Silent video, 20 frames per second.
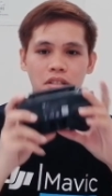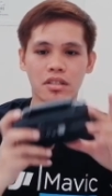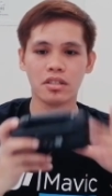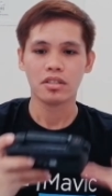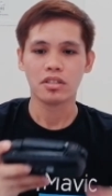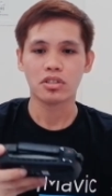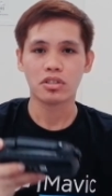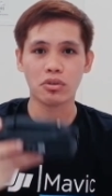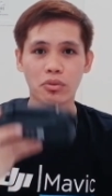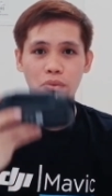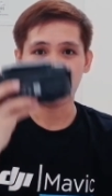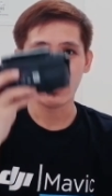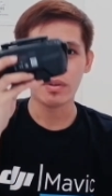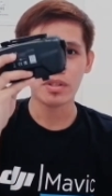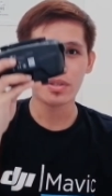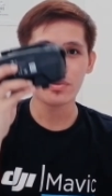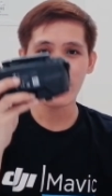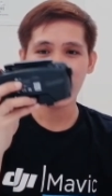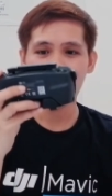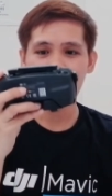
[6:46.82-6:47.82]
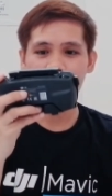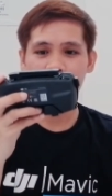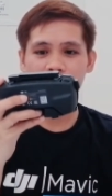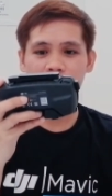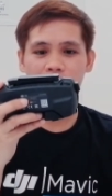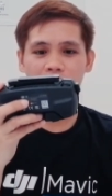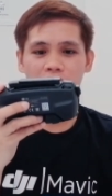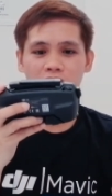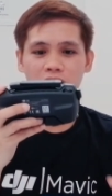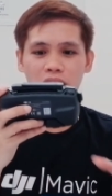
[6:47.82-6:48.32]
So we also have
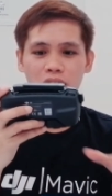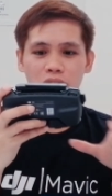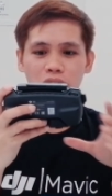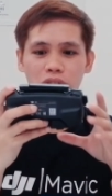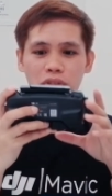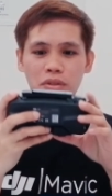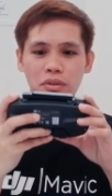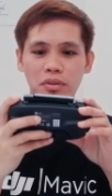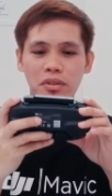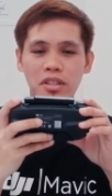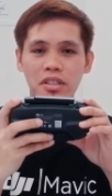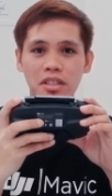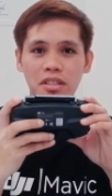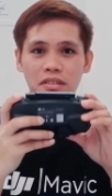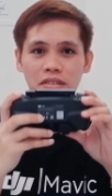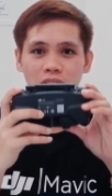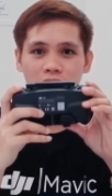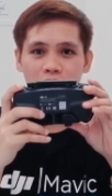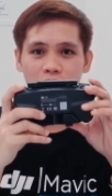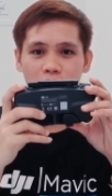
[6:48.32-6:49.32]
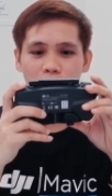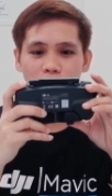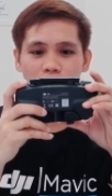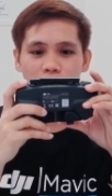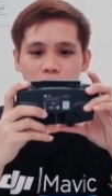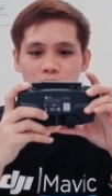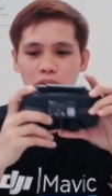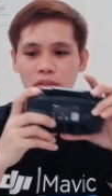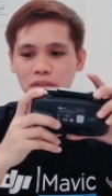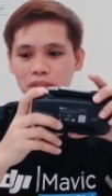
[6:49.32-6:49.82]
here the controller or the
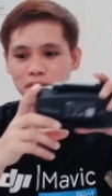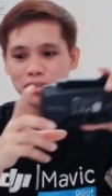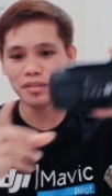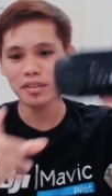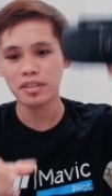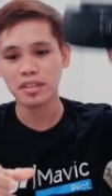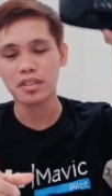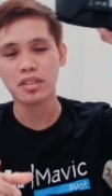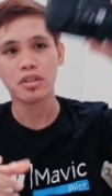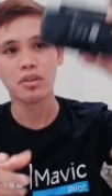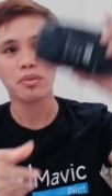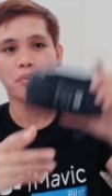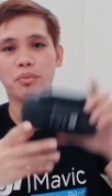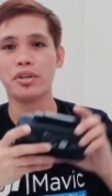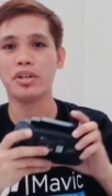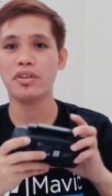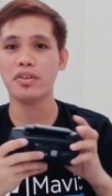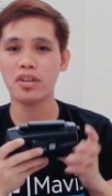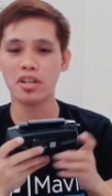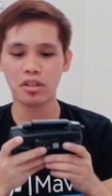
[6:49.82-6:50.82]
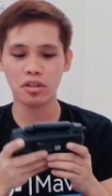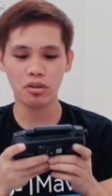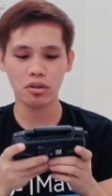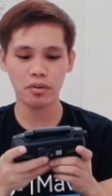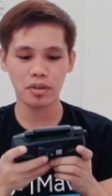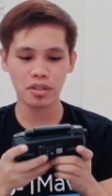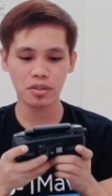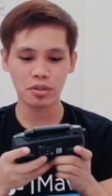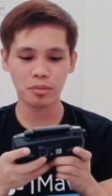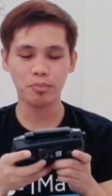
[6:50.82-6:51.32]
console, where you are
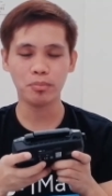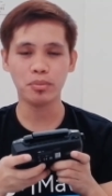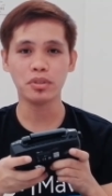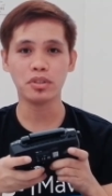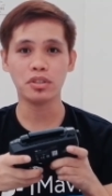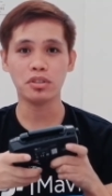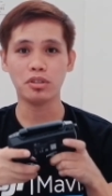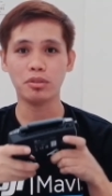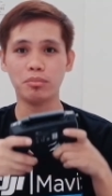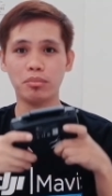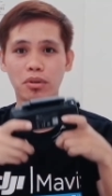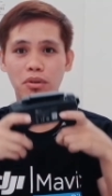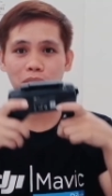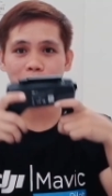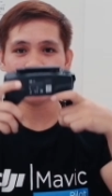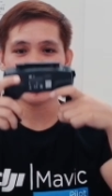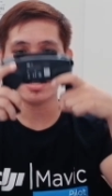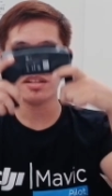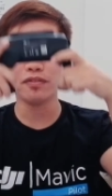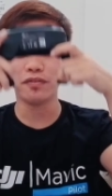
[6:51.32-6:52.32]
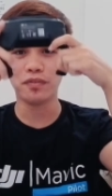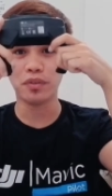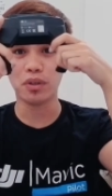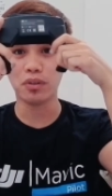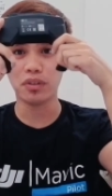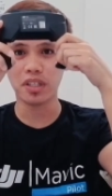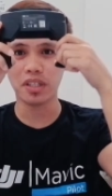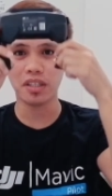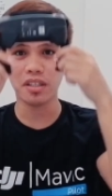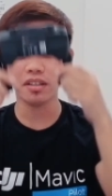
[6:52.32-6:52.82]
going to put your mobile
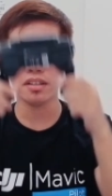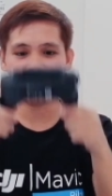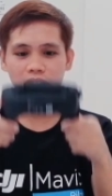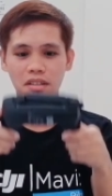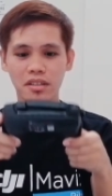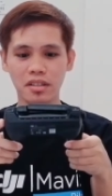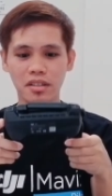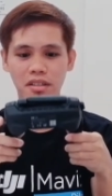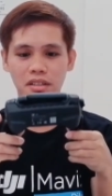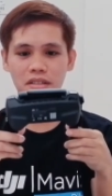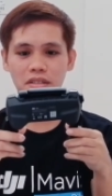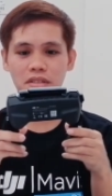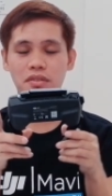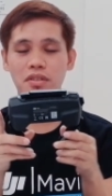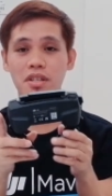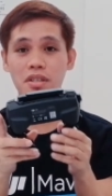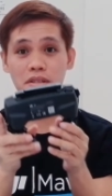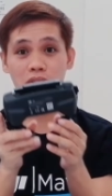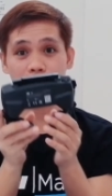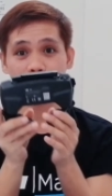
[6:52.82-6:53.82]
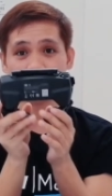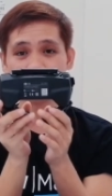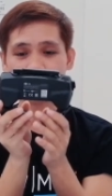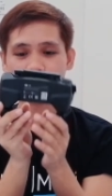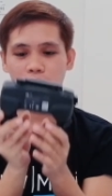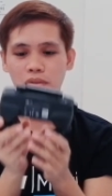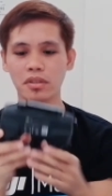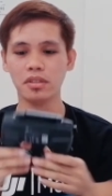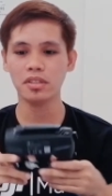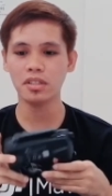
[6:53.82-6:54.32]
phone in here. So this is the
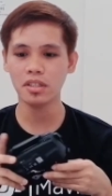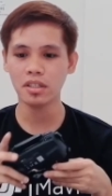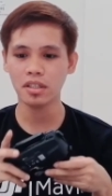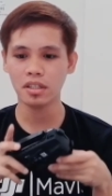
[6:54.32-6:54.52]
controller.